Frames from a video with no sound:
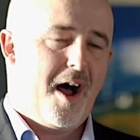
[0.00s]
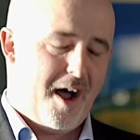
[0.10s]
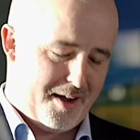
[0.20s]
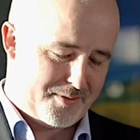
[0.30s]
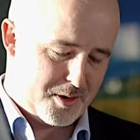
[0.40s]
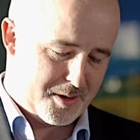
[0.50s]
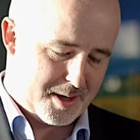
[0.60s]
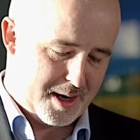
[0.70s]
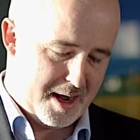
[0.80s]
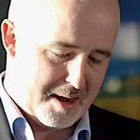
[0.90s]
I've got
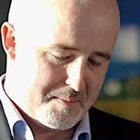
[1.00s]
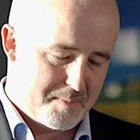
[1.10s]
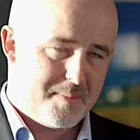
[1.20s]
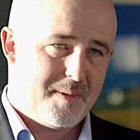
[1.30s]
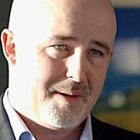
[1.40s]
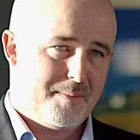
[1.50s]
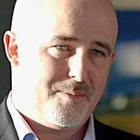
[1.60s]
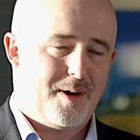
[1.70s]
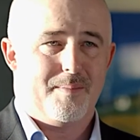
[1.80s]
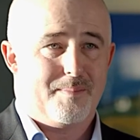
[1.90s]

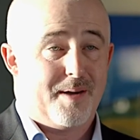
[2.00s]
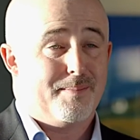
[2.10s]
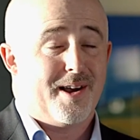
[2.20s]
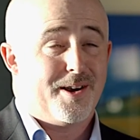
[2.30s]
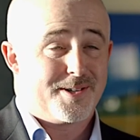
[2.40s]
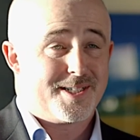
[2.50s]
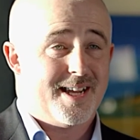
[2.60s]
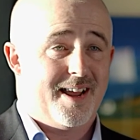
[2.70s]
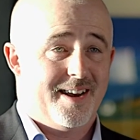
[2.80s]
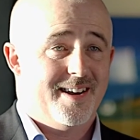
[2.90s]
my older
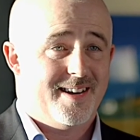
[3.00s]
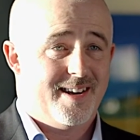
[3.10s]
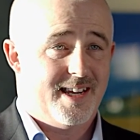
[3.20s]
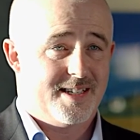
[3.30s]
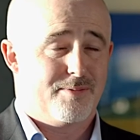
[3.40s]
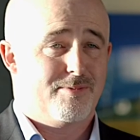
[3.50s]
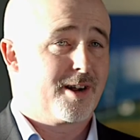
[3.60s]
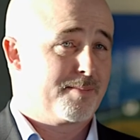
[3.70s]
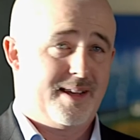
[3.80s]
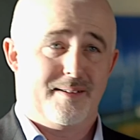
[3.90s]
son is a
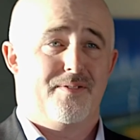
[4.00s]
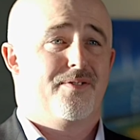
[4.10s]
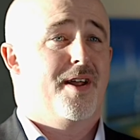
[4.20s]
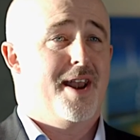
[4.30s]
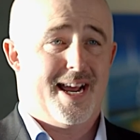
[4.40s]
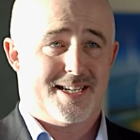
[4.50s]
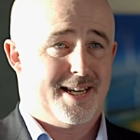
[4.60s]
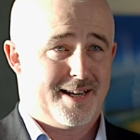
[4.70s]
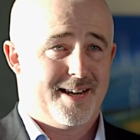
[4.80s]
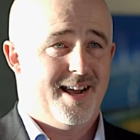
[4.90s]
rugby
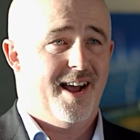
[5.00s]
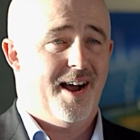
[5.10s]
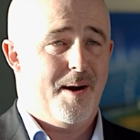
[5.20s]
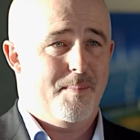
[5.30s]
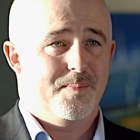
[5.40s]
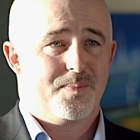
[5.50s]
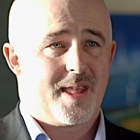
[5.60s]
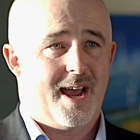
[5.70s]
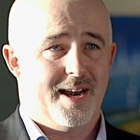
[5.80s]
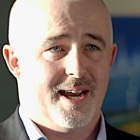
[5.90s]
fanatic,
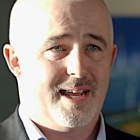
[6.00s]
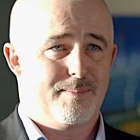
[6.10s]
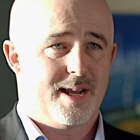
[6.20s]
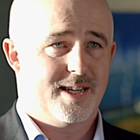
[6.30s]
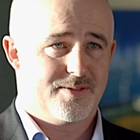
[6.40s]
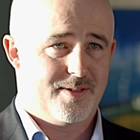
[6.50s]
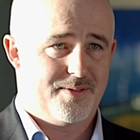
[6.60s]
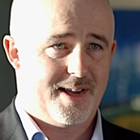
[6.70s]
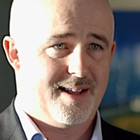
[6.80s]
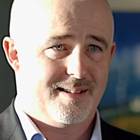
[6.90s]
and he plays for the
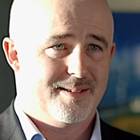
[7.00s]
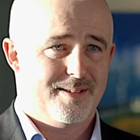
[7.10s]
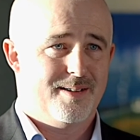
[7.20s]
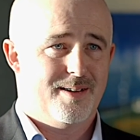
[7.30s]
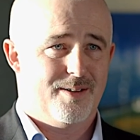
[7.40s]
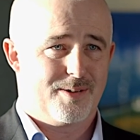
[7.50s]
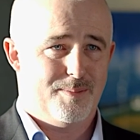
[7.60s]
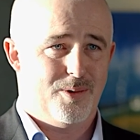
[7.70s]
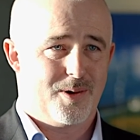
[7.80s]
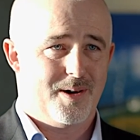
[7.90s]
Vale of
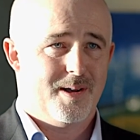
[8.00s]
Glamorgan.